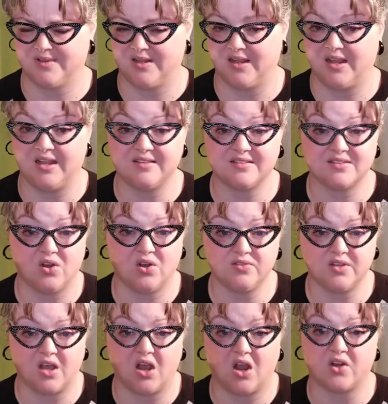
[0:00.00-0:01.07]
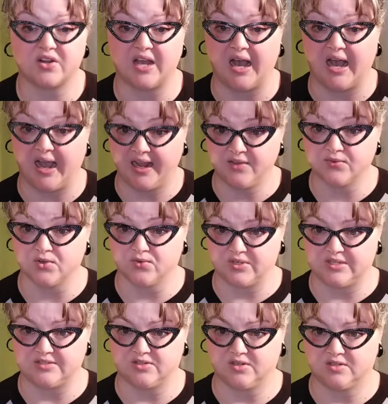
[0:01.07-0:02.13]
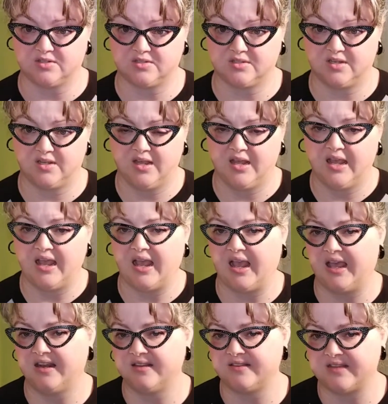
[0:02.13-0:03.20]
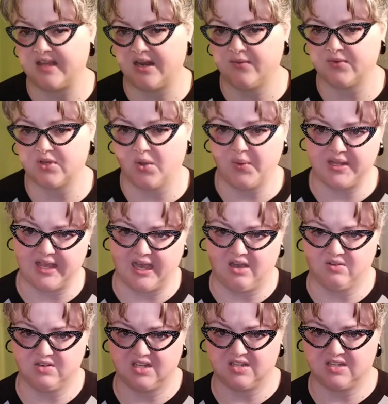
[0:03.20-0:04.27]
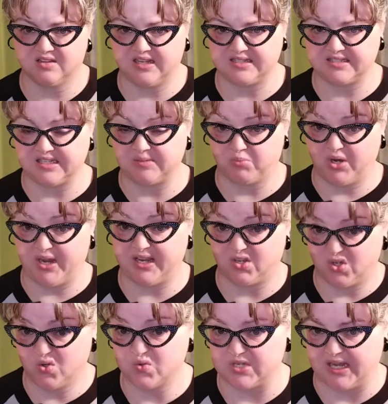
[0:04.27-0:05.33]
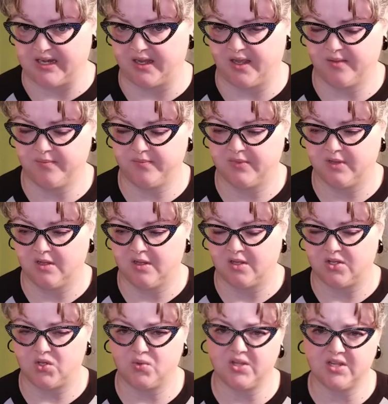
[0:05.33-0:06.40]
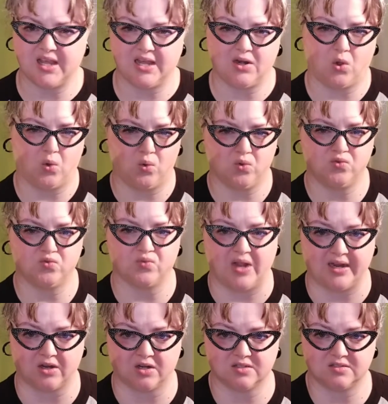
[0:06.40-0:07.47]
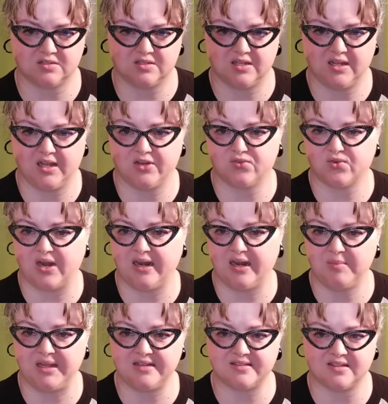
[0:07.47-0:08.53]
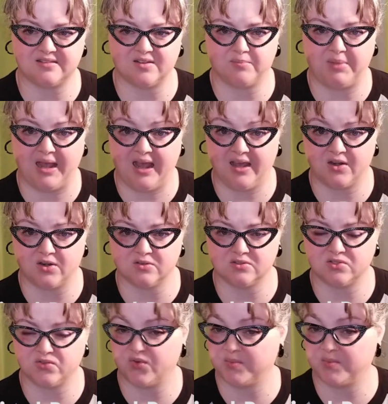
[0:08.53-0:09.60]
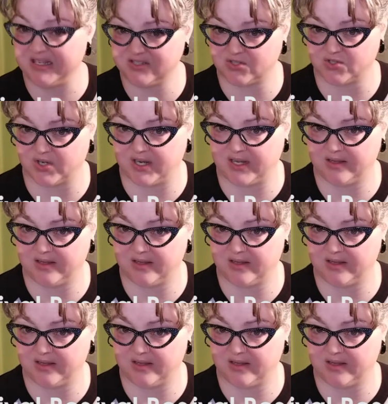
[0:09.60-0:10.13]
It's called archival research. And instead of going out and collecting brand new data, you look at old records and try to make sense of patterns from history.